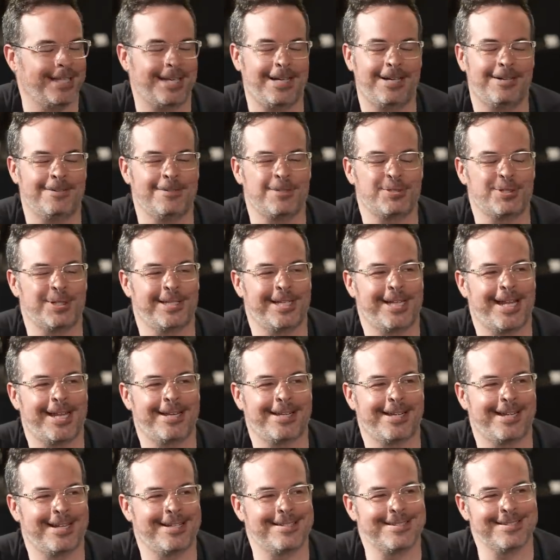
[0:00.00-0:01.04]
Flayer
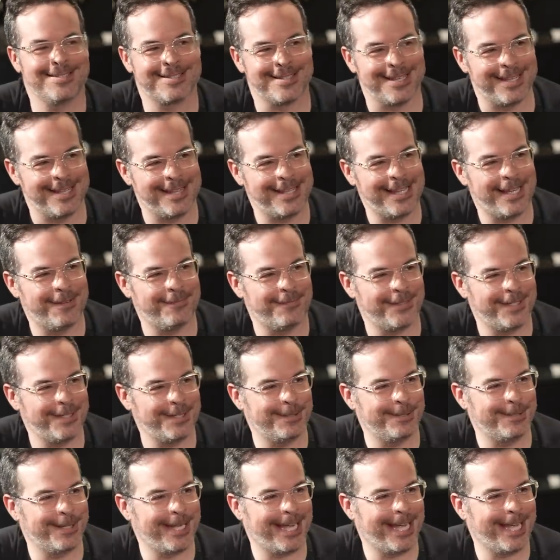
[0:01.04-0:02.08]
shenanigans in that
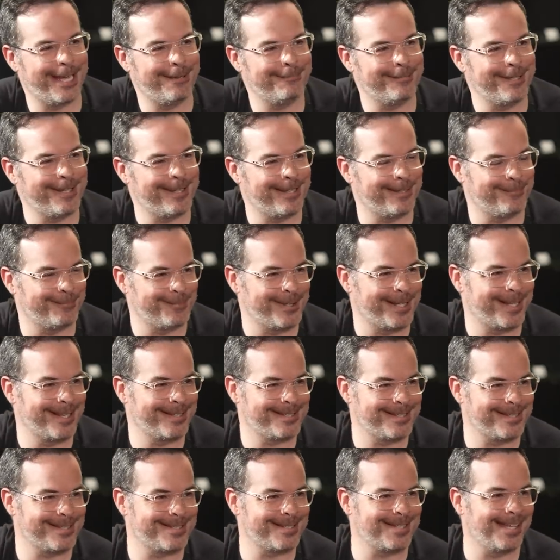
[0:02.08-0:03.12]
video game, and then we
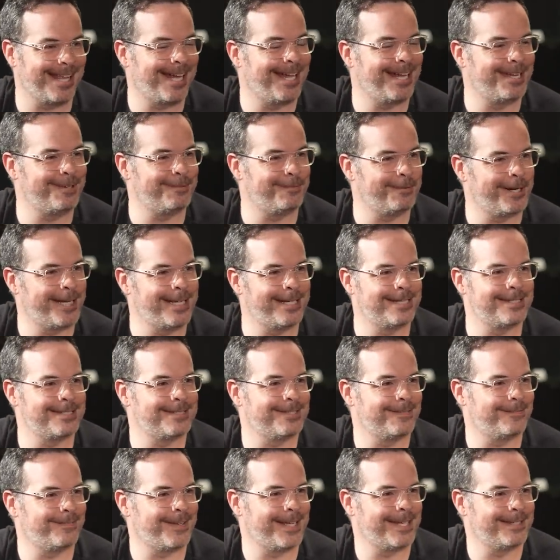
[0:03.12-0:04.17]
get to slide right
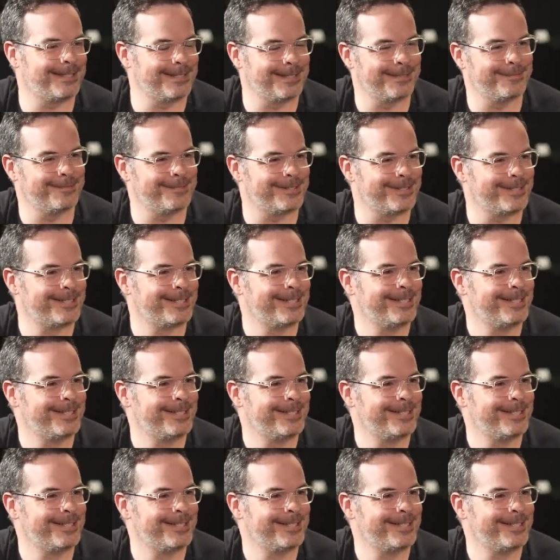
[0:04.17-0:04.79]
into Phandelver.